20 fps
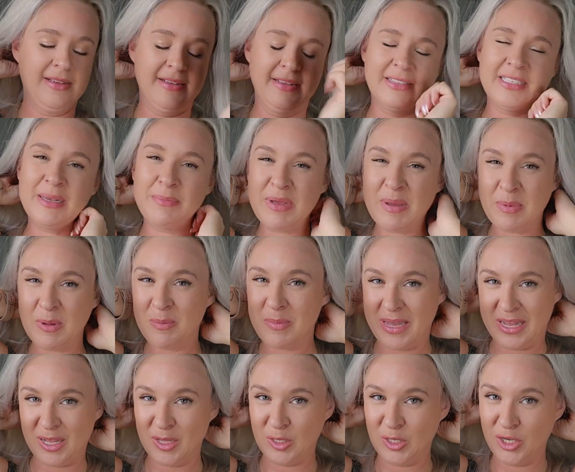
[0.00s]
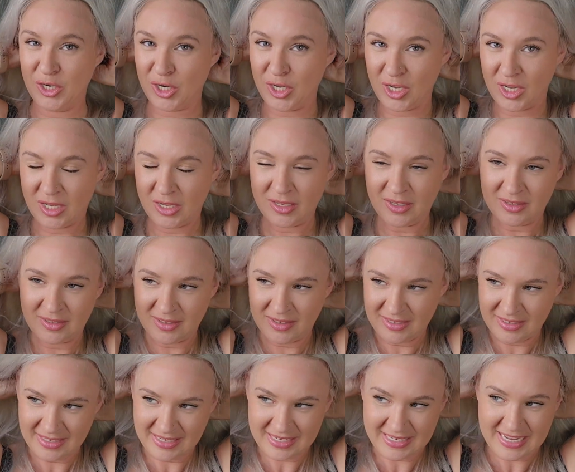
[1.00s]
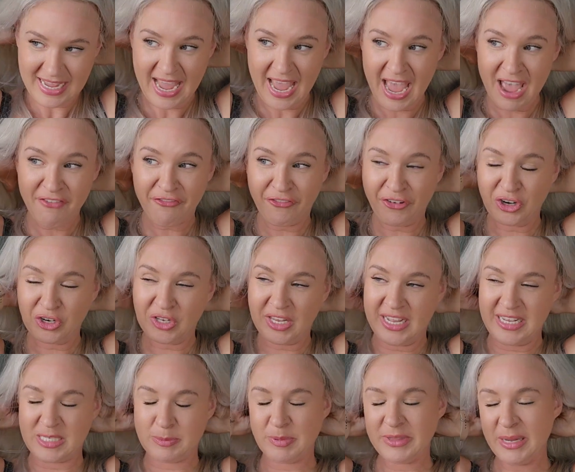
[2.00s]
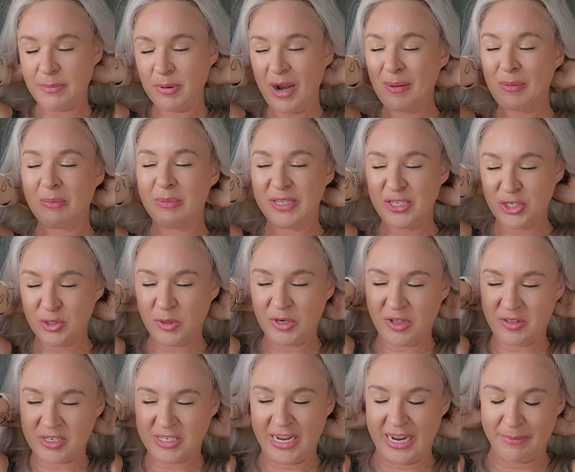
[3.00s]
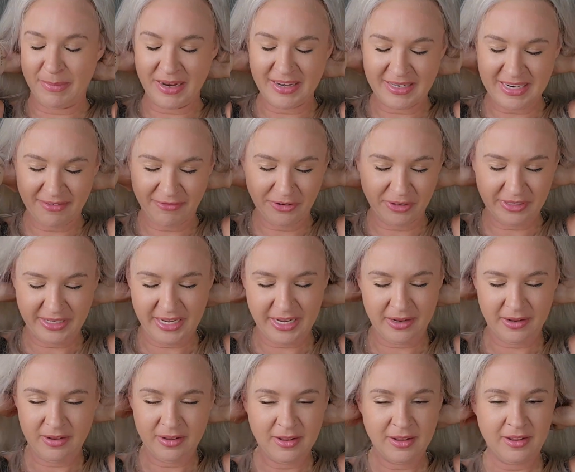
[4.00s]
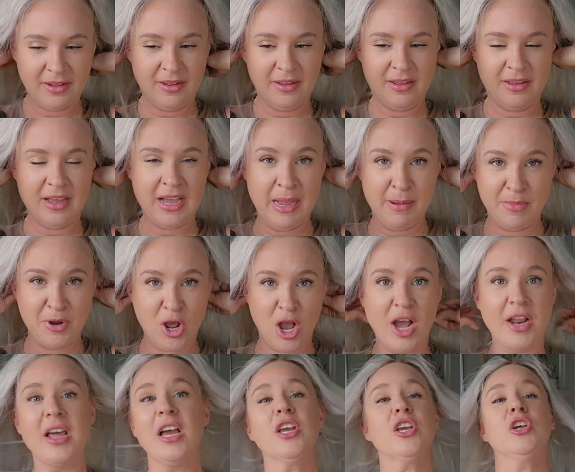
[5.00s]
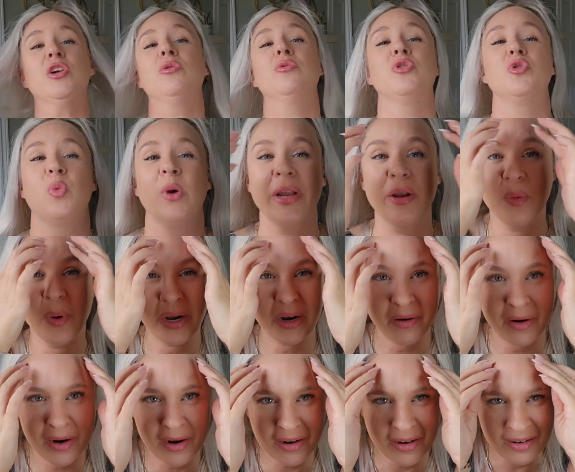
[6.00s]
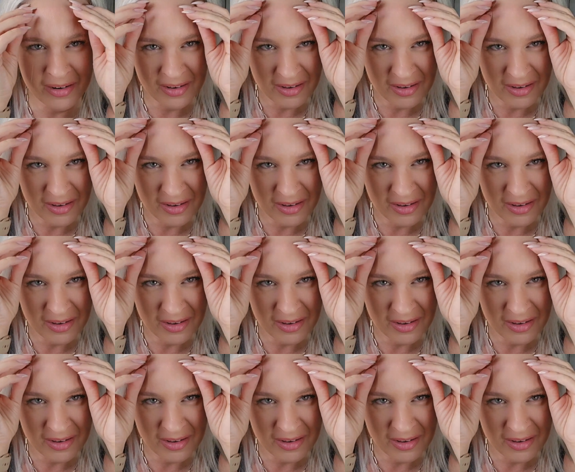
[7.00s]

Some people make it look effortless, but they probably do it all the time. I definitely am not a huge wig wearer.